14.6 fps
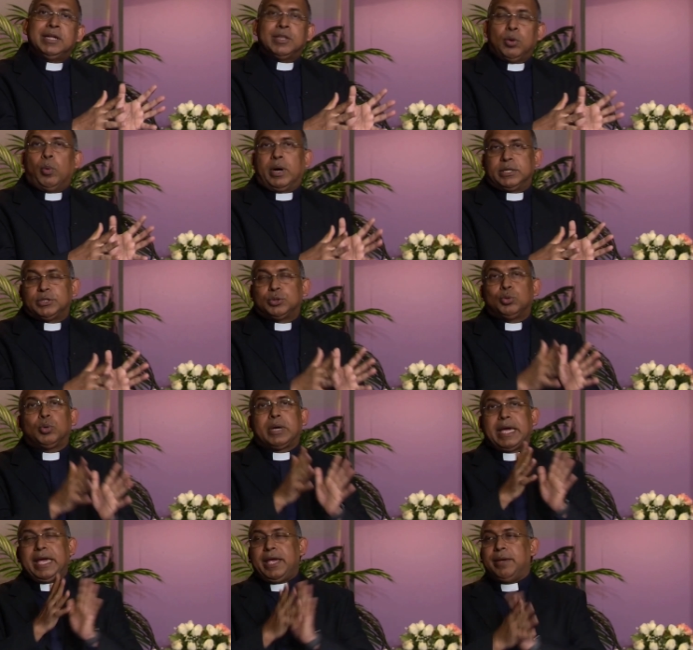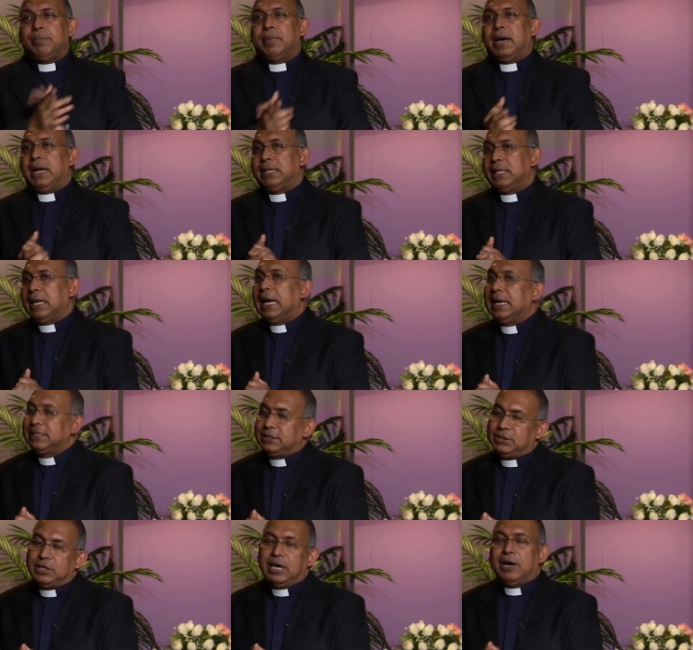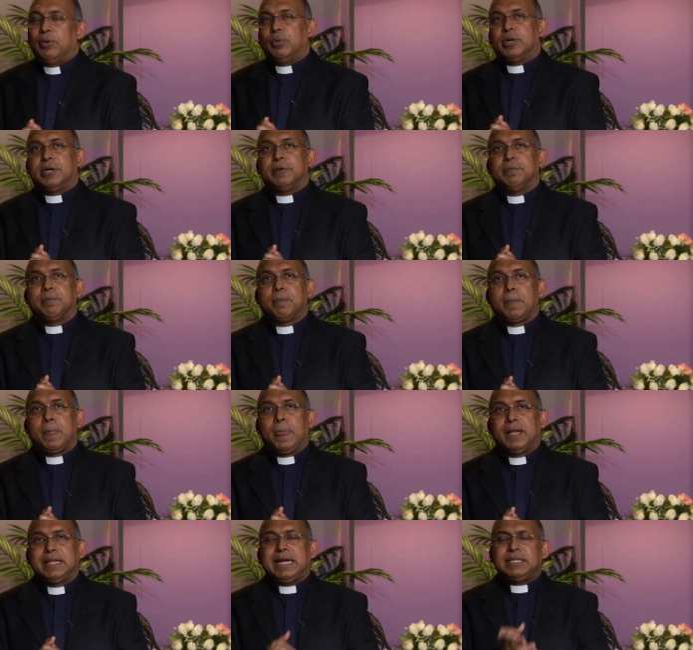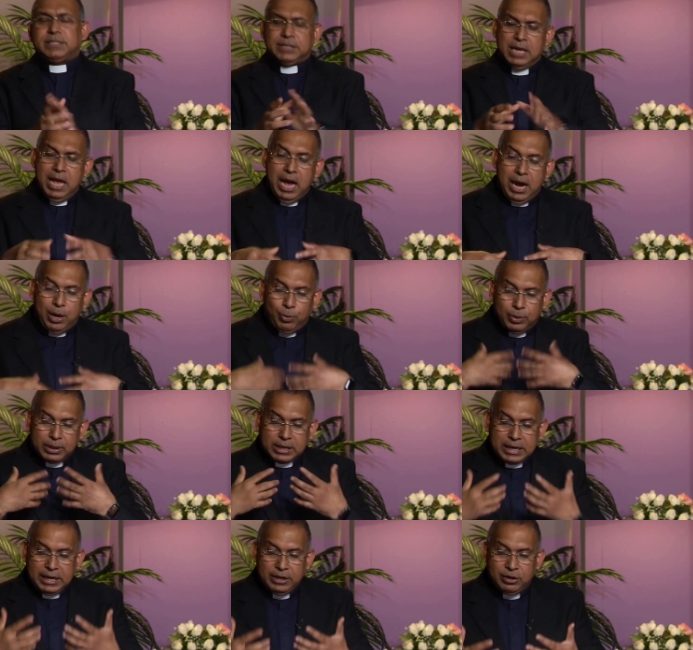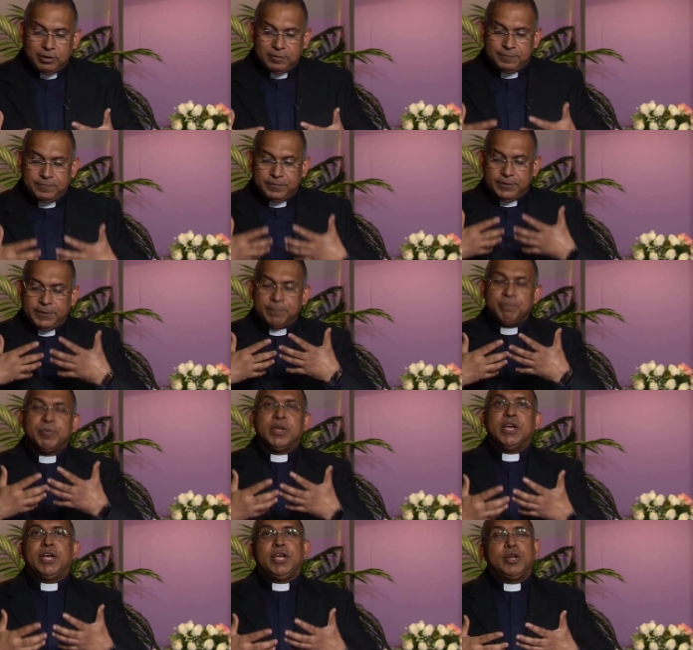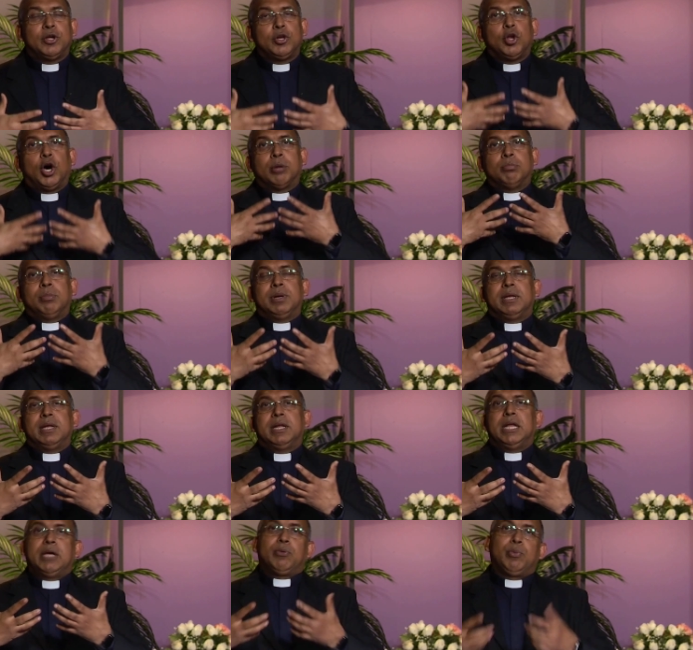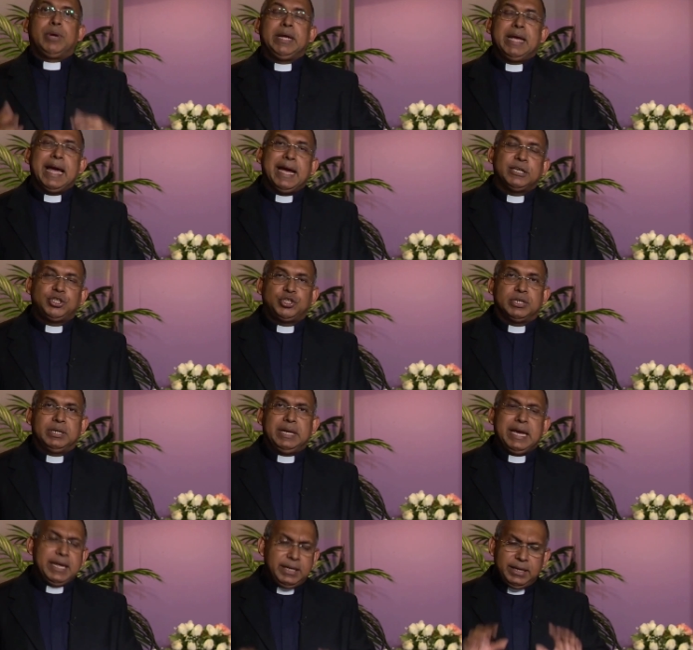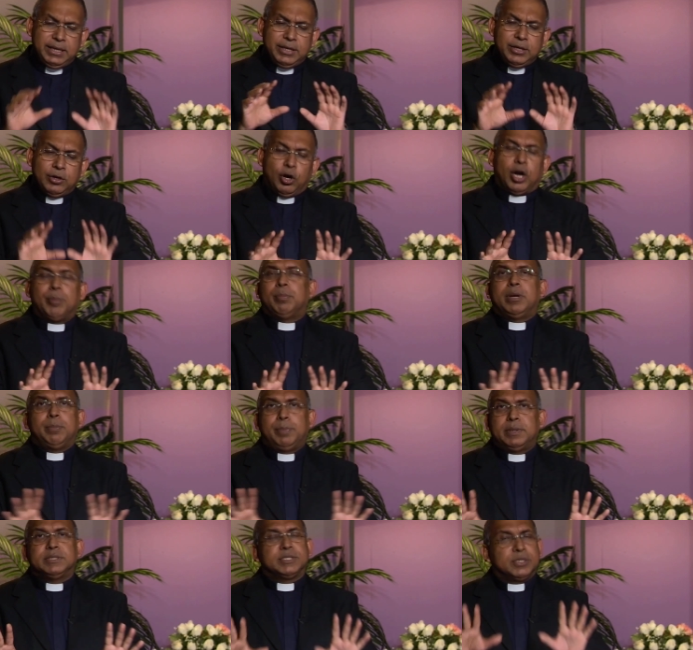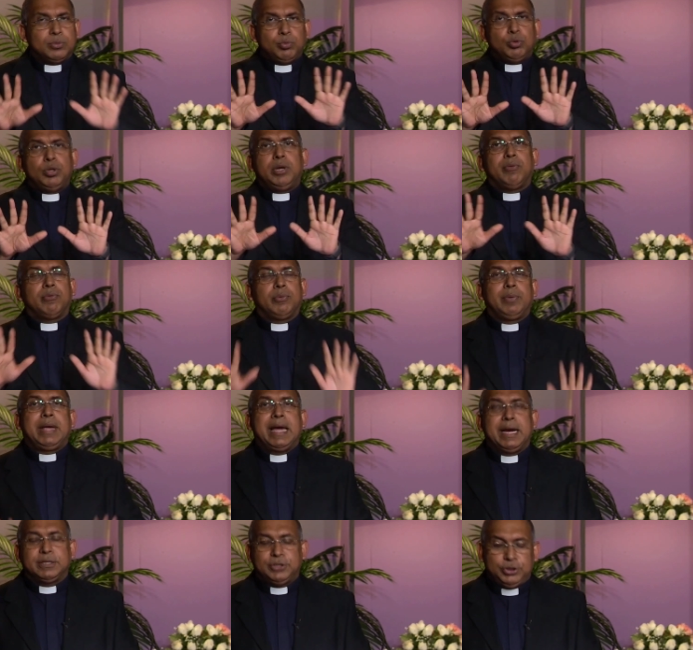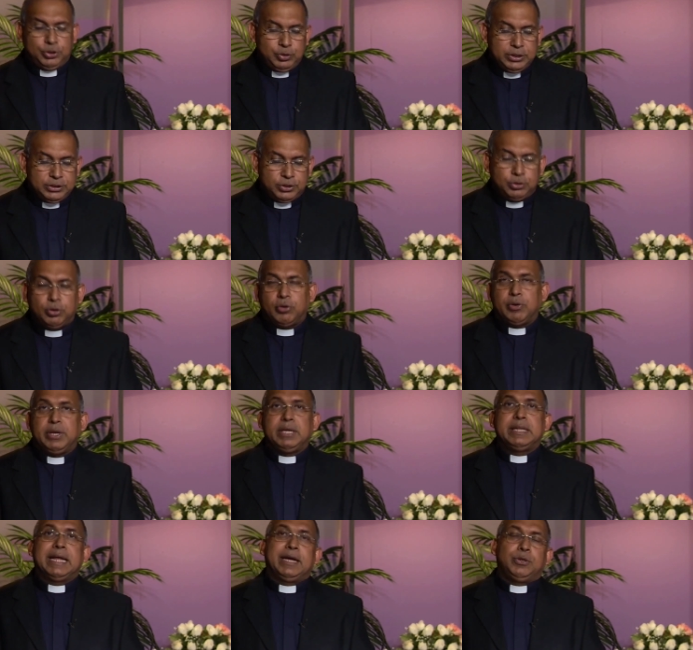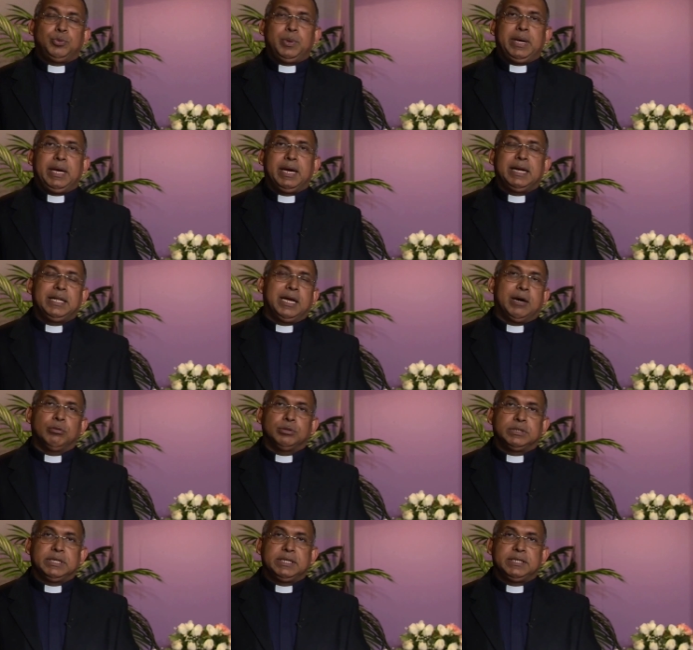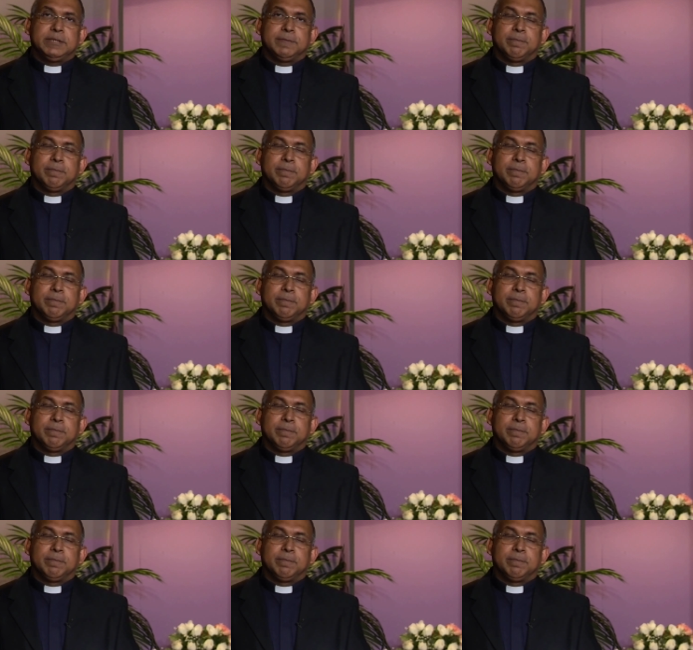the ones who came at the last hour. That's our kind of uh, you know normal reaction. Any normal person would react to this story that way at the outset.